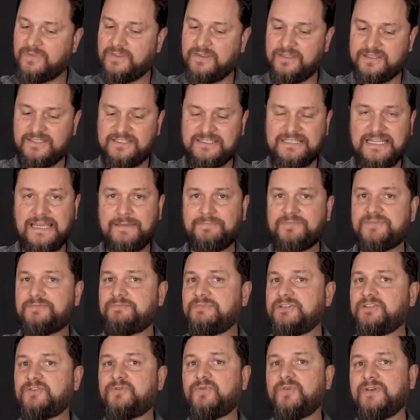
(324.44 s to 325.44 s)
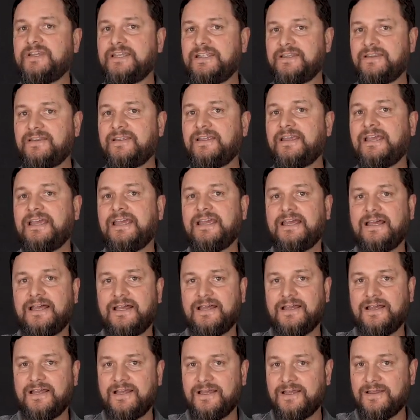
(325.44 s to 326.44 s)
steps between
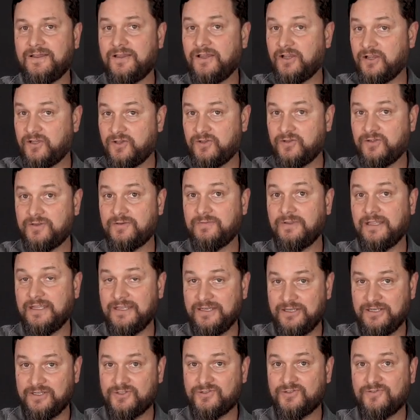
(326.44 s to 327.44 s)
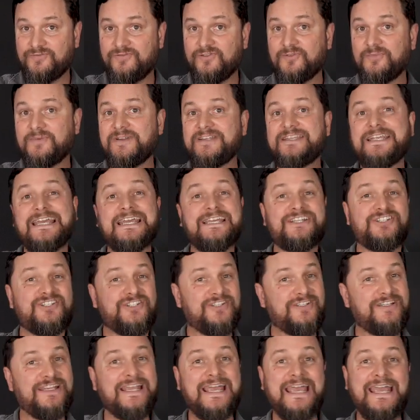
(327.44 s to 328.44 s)
a good initial
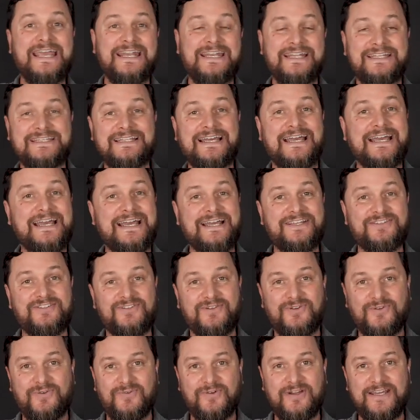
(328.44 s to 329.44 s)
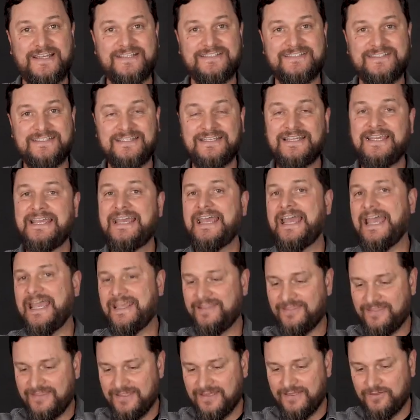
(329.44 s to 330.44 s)
fermentation and a diacetyl rest,
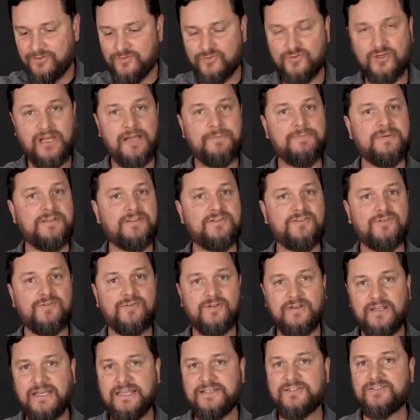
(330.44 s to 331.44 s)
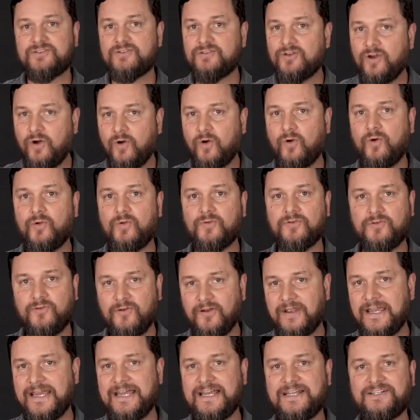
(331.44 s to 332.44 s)
and then dropping to a nice cold
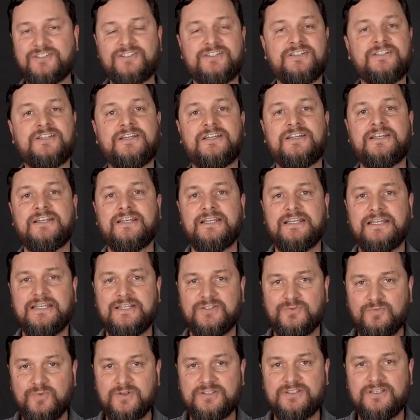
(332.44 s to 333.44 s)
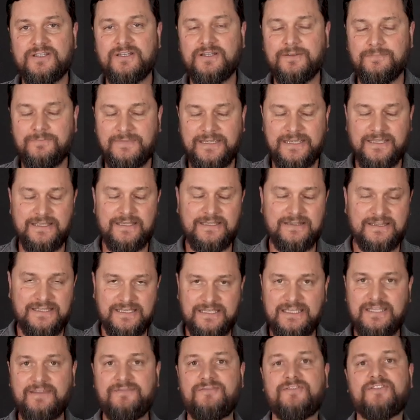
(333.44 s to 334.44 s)
crash is what's going to make the
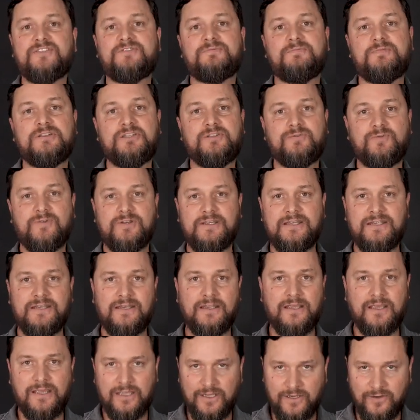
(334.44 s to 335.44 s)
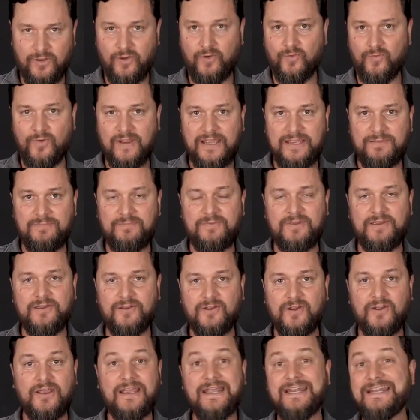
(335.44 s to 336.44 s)
difference between an all right
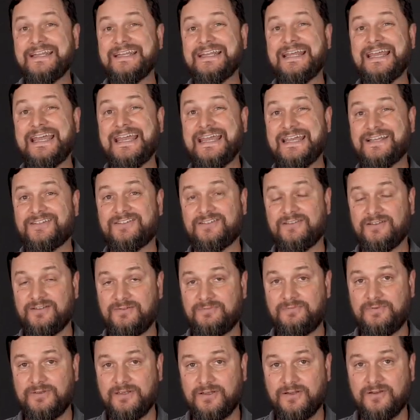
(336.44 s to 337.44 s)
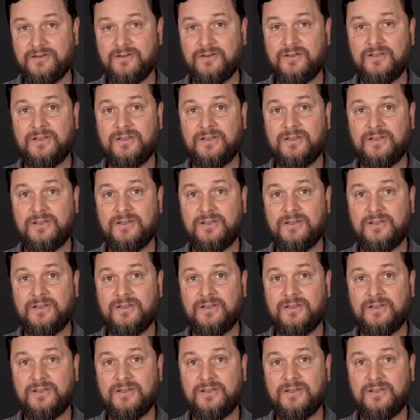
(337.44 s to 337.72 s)
beer and an excellent beer.